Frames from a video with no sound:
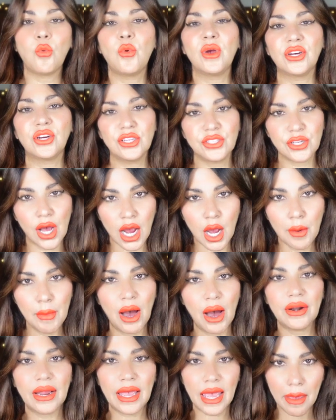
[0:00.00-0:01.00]
we're going to talk
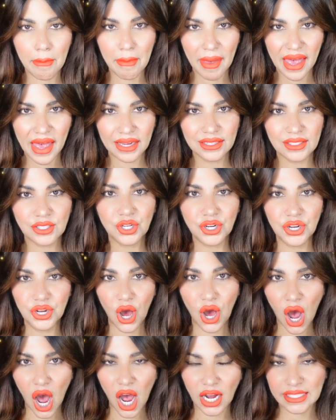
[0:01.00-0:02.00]
about Amanda
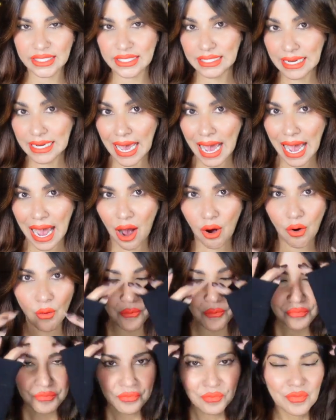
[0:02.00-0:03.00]
Knox. Now,
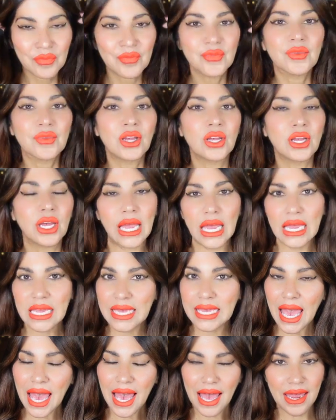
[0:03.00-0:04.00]

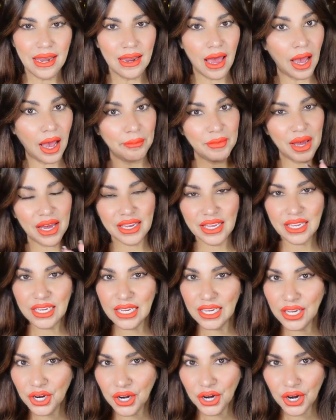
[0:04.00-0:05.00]
again, I'm not
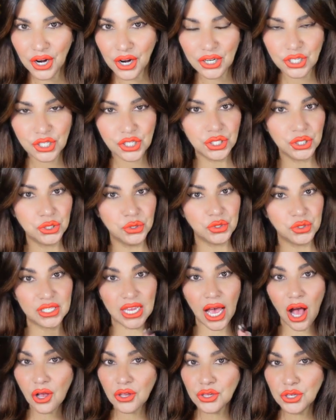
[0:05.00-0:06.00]
here to
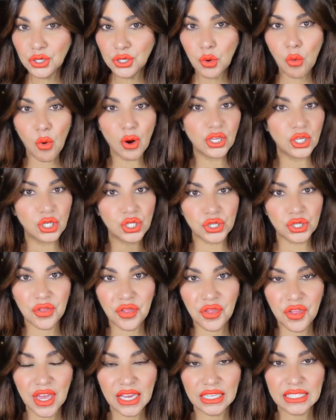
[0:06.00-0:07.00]
tell you what you should
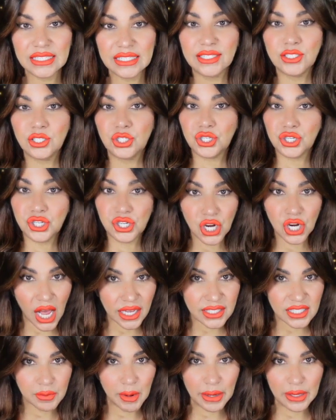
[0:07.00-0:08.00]
think. This is
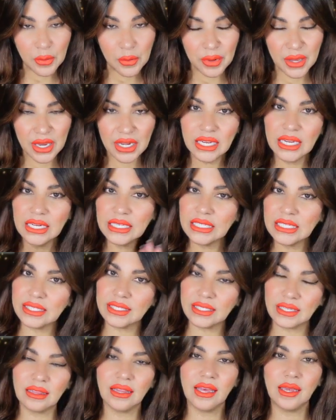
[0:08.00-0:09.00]
just my opinion.
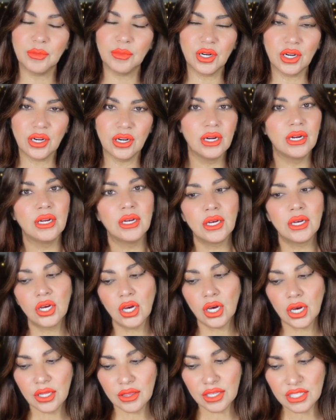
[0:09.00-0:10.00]
Disclaimer,
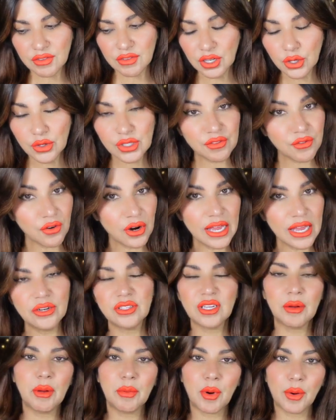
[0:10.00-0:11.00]
this video is for
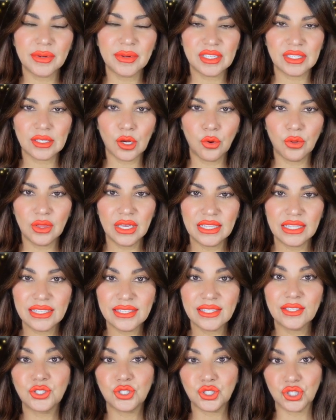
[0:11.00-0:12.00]
entertainment purposes only.
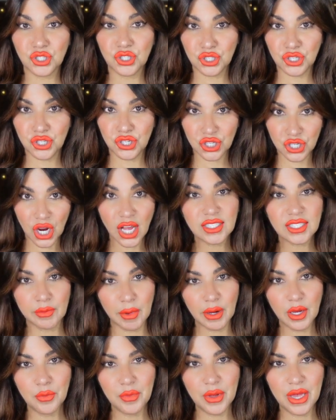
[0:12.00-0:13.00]
This is just
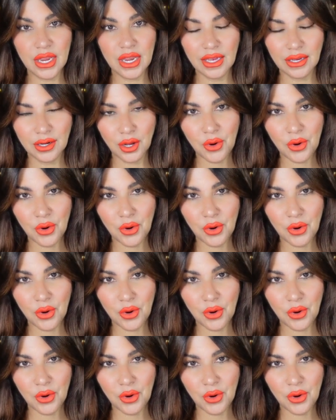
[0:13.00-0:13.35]
my opinion,